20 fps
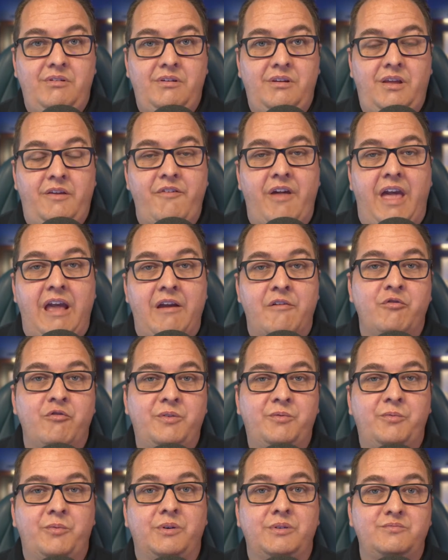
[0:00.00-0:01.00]
If
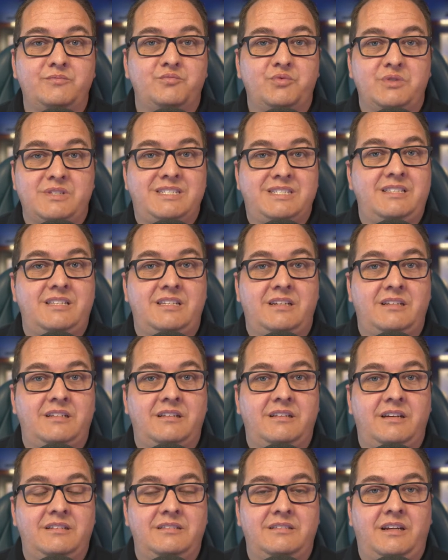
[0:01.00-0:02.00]
everyone was
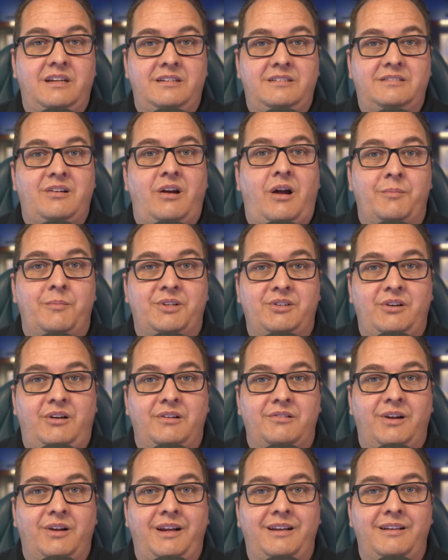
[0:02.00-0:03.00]
an automaton,
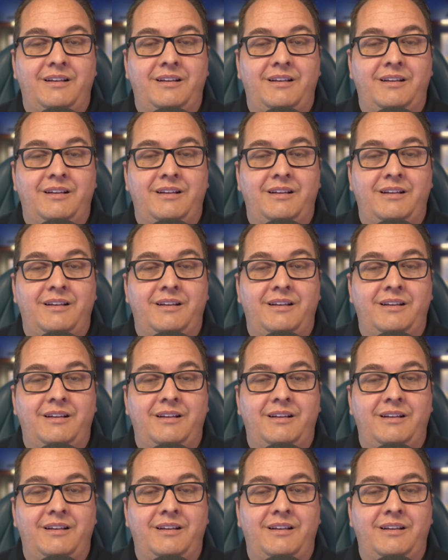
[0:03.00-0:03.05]
right?